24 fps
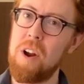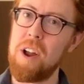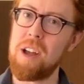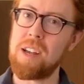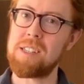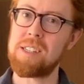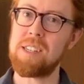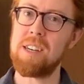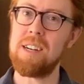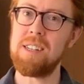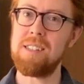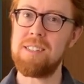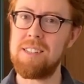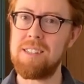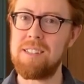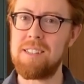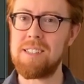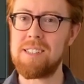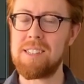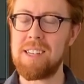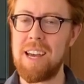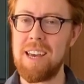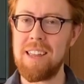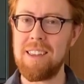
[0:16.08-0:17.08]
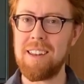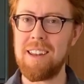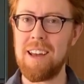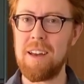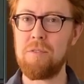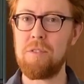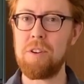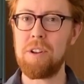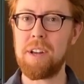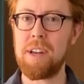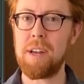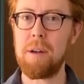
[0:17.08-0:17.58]
very excited to say that
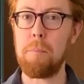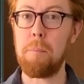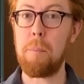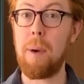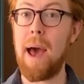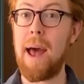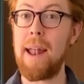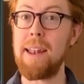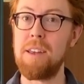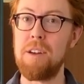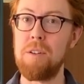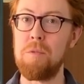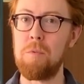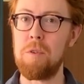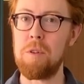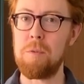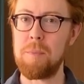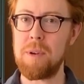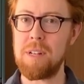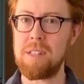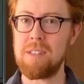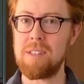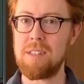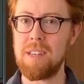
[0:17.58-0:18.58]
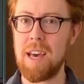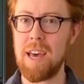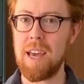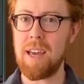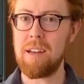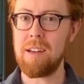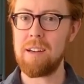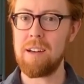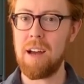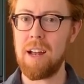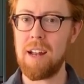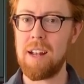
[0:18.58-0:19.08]
I've got a companion with me
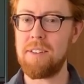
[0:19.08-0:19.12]
today.